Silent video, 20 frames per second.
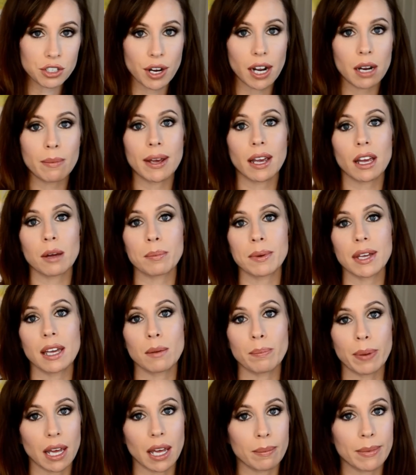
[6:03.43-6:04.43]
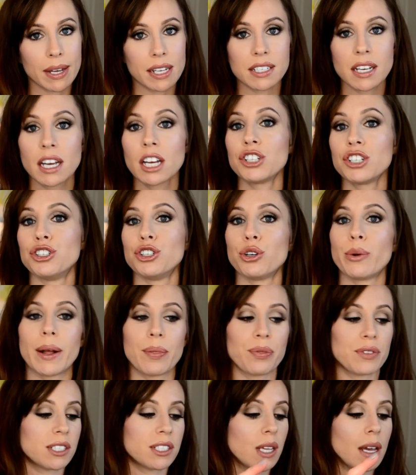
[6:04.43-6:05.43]
tried a Makeup Geek pigment, do
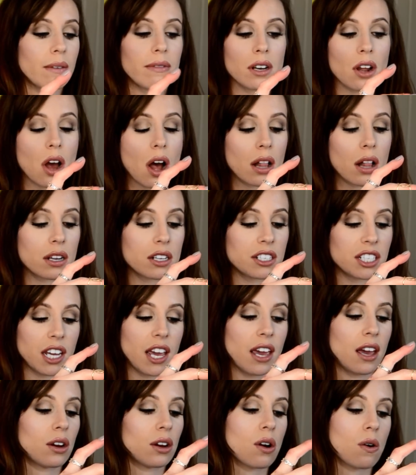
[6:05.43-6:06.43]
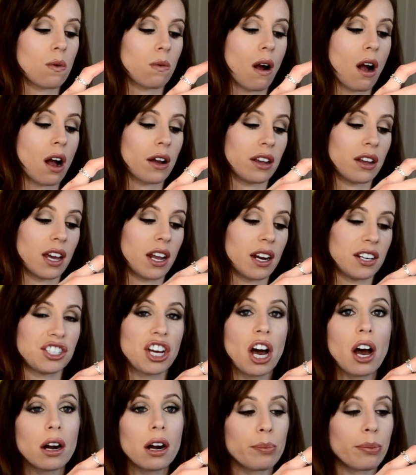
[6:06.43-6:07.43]
it. $7, you can't go wrong. You get a
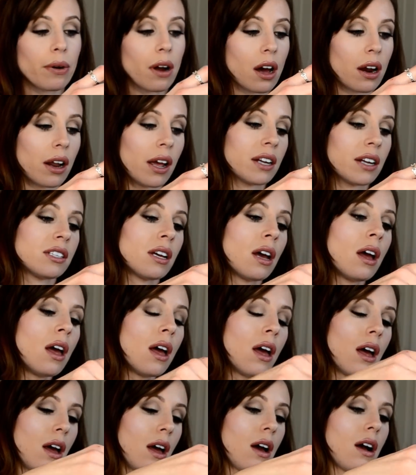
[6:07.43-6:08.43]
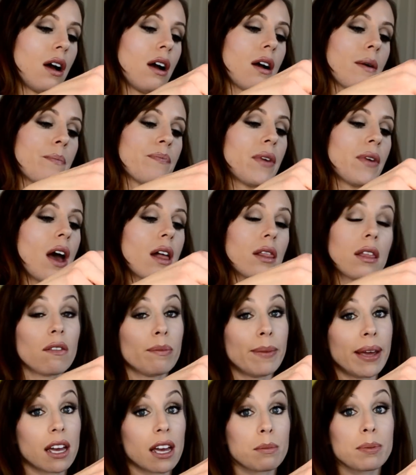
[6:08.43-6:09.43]
ton of product. Um, I love
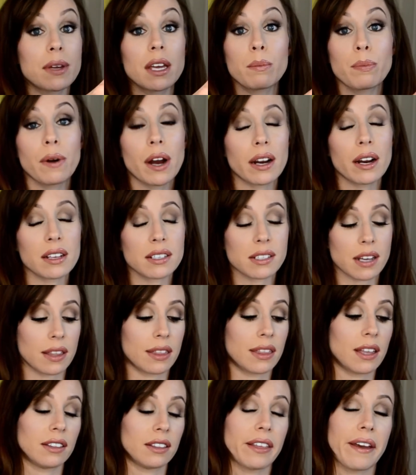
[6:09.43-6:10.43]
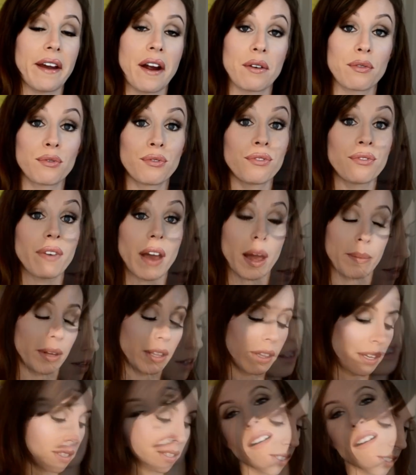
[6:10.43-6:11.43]
Makeup Geek products. I think they are
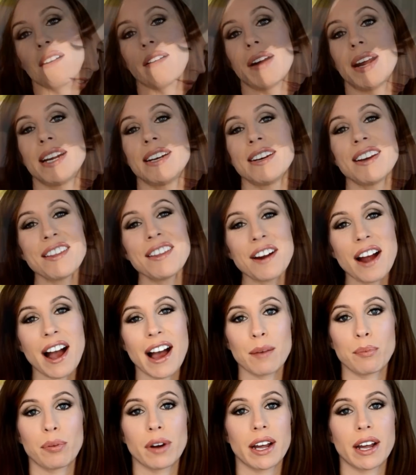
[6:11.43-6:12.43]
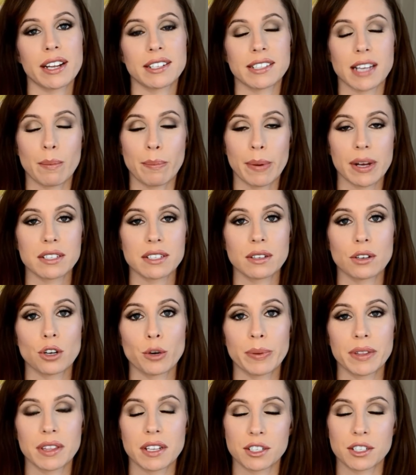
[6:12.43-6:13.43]
fabulous. All right, another eye product I busted
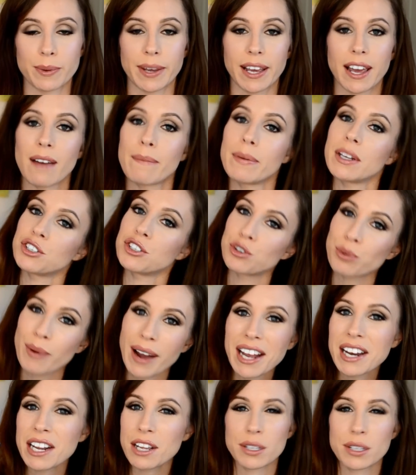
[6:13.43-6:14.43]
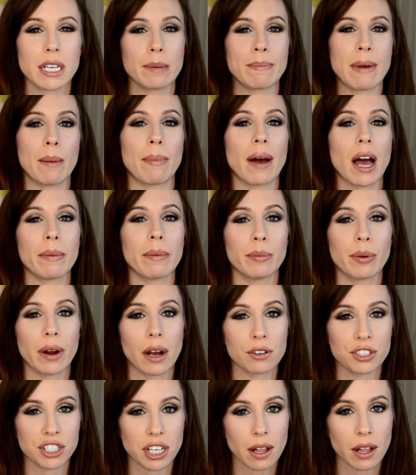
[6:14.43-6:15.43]
open this week. I've been trying to use up my Bobbi
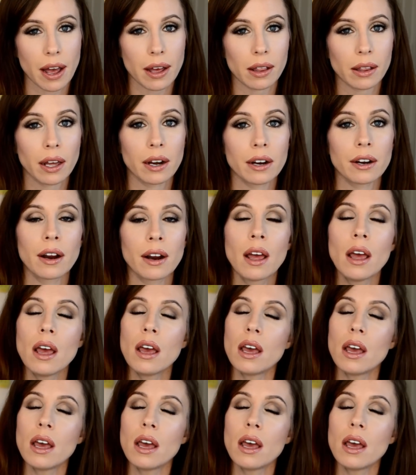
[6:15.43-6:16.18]
Brown gel eyeliner,